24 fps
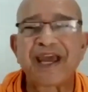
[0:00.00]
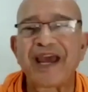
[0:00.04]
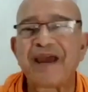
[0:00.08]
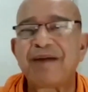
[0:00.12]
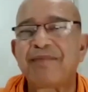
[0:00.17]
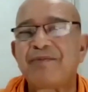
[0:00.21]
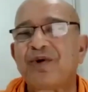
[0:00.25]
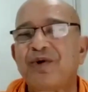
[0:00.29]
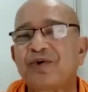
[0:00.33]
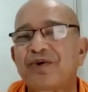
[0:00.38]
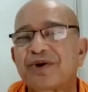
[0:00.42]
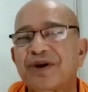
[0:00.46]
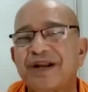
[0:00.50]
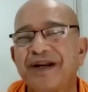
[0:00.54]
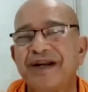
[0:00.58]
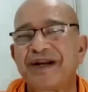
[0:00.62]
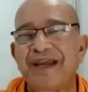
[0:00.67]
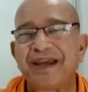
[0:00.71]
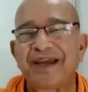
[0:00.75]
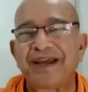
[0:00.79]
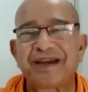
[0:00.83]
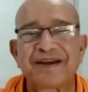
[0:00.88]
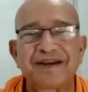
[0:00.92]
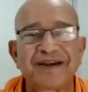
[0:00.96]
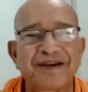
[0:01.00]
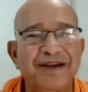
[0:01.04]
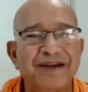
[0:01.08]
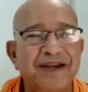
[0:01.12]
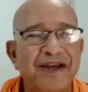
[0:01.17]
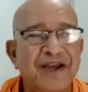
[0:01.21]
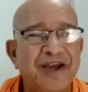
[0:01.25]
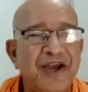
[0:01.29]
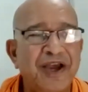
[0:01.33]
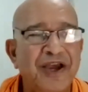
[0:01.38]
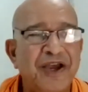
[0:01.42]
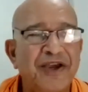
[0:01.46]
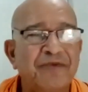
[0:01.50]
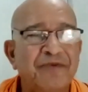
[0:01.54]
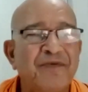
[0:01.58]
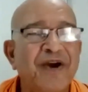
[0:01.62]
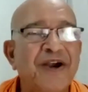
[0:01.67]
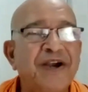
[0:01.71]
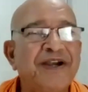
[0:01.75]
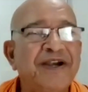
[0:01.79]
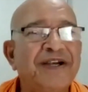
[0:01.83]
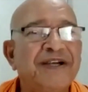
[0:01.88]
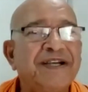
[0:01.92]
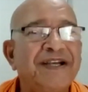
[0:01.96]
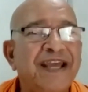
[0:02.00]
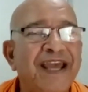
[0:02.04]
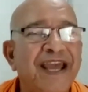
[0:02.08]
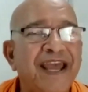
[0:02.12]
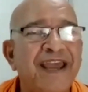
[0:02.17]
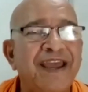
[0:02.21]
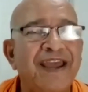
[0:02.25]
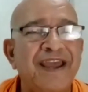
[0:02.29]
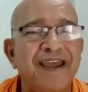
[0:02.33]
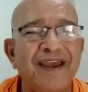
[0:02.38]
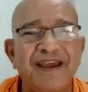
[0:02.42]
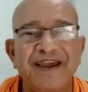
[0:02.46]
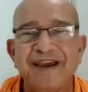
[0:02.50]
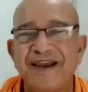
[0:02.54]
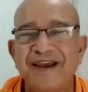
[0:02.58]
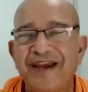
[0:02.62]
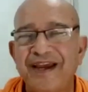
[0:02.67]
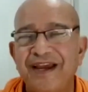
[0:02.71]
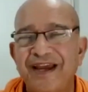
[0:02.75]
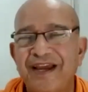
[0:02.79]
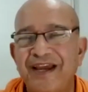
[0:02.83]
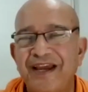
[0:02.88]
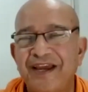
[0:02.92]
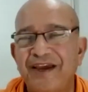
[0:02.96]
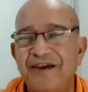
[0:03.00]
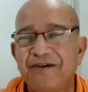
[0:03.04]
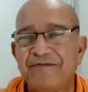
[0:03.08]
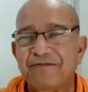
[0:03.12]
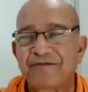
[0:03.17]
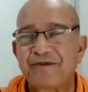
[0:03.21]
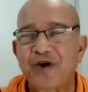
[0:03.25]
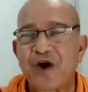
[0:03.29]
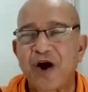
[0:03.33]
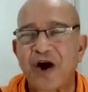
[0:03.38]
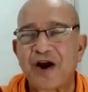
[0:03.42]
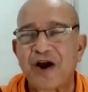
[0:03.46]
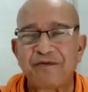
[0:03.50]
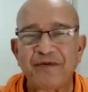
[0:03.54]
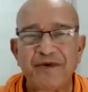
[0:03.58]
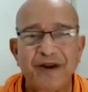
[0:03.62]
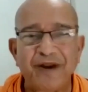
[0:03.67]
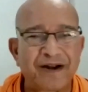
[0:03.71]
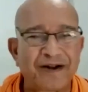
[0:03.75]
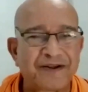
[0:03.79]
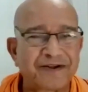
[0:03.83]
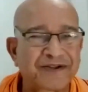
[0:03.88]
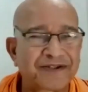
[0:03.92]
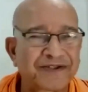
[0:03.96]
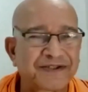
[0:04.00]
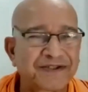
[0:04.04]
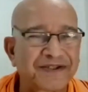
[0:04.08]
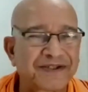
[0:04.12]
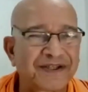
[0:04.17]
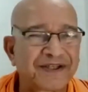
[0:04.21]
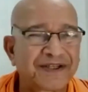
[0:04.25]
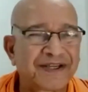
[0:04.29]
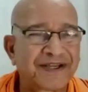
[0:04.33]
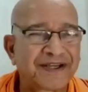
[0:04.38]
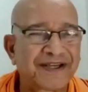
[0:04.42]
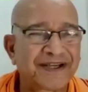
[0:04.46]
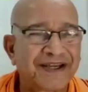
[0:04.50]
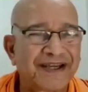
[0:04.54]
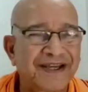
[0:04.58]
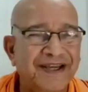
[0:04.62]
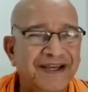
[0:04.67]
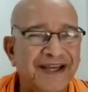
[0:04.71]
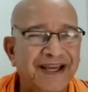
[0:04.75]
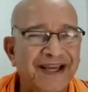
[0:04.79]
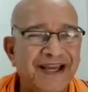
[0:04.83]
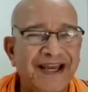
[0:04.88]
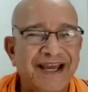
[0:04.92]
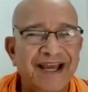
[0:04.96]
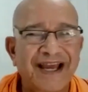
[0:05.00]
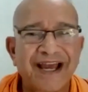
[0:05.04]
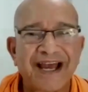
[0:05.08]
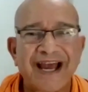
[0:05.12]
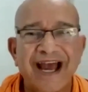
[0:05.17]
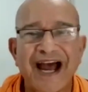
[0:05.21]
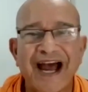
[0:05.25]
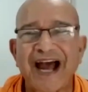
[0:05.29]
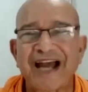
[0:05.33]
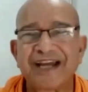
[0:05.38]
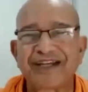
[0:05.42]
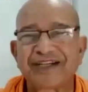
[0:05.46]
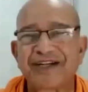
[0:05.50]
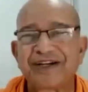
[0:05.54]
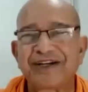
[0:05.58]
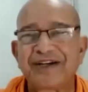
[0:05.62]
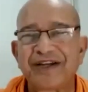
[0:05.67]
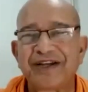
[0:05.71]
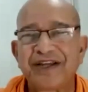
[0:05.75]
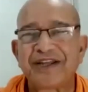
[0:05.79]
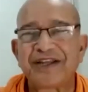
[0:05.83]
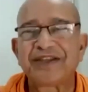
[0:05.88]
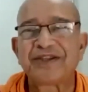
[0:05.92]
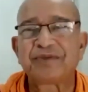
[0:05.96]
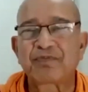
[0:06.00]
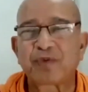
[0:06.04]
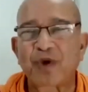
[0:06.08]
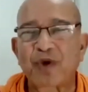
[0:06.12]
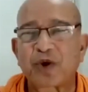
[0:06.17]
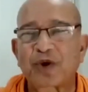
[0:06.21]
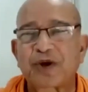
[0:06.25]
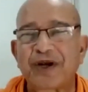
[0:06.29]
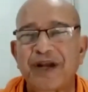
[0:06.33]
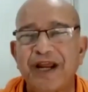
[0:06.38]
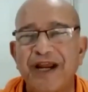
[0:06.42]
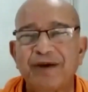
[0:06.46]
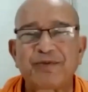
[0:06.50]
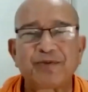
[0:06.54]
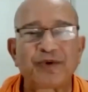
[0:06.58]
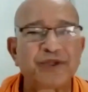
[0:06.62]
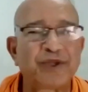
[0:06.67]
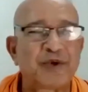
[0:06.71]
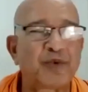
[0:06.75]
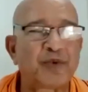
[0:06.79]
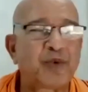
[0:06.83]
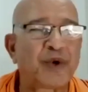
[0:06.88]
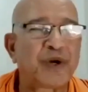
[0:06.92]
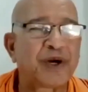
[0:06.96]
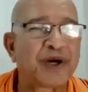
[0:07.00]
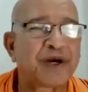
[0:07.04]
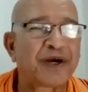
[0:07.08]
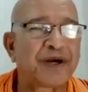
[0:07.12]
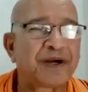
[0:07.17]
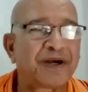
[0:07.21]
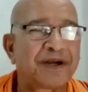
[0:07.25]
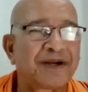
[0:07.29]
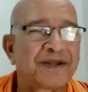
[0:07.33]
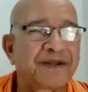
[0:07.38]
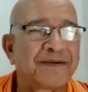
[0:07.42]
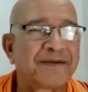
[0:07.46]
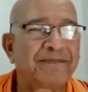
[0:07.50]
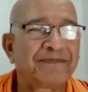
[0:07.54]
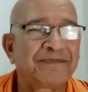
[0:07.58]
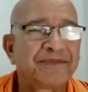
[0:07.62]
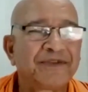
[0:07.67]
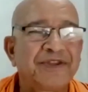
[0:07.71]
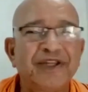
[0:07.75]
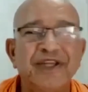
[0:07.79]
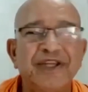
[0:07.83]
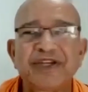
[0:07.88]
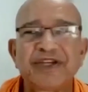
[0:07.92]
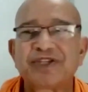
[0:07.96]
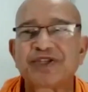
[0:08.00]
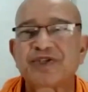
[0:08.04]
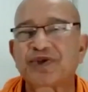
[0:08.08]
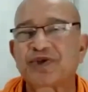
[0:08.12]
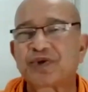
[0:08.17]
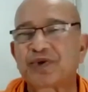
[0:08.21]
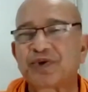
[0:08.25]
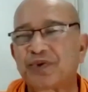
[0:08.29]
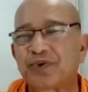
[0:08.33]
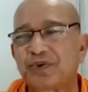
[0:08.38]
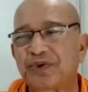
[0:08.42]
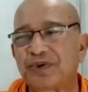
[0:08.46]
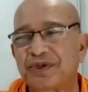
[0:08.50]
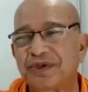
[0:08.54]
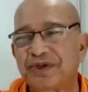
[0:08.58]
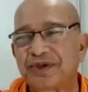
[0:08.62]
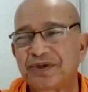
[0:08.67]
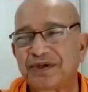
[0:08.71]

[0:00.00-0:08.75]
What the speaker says: came out running. One day, if God wills, I shall proclaim to the world this truth.